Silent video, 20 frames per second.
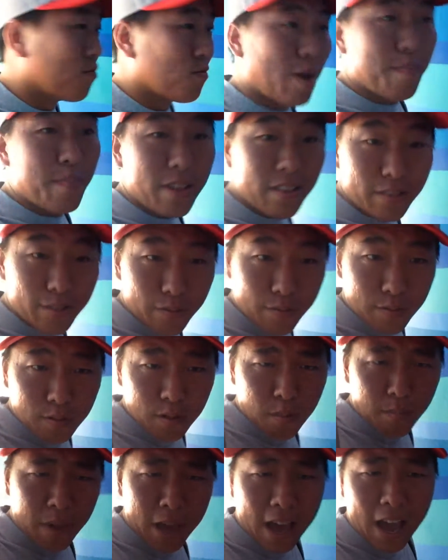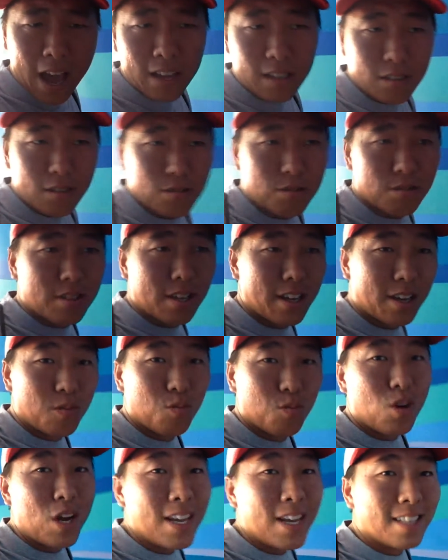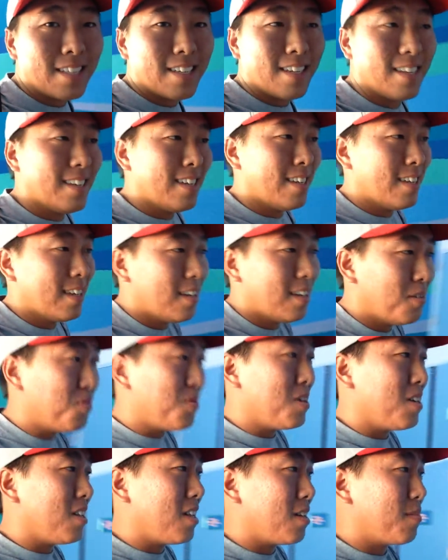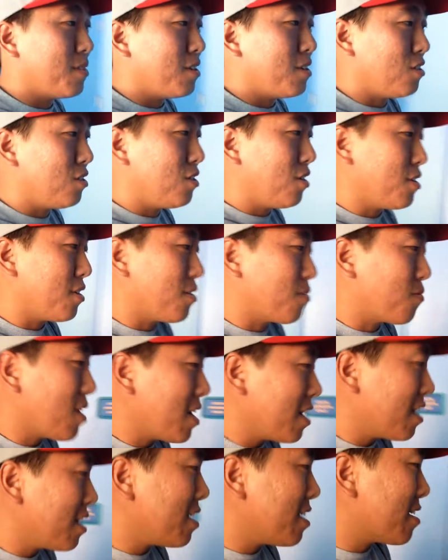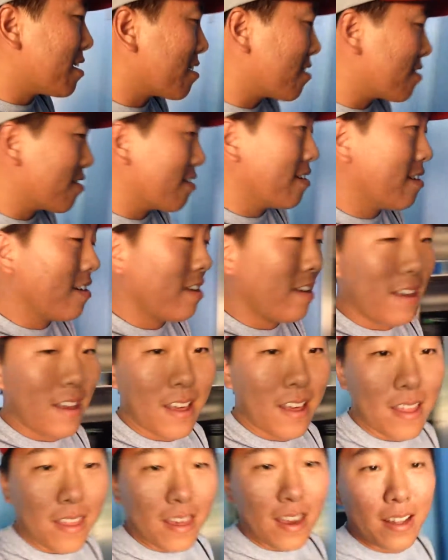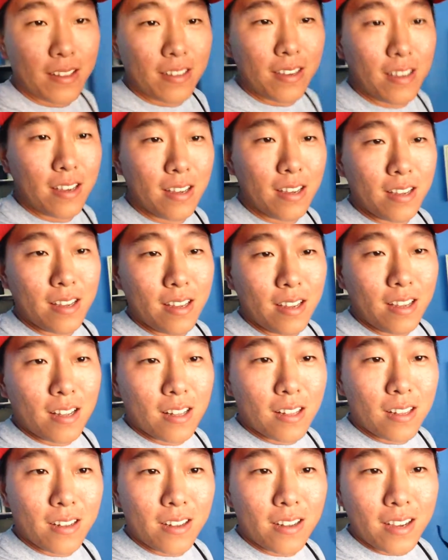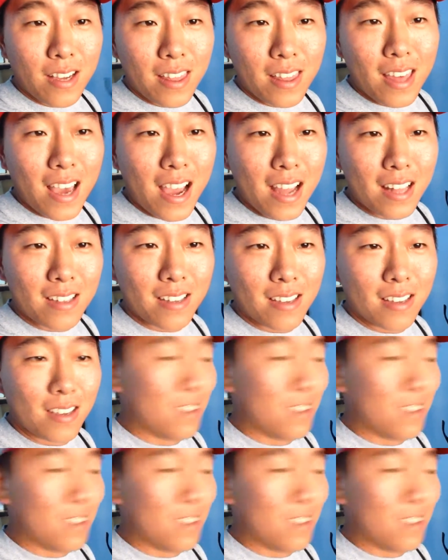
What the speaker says: remnant from the past, you say. What? Well, I'm gonna show you right here that look at that.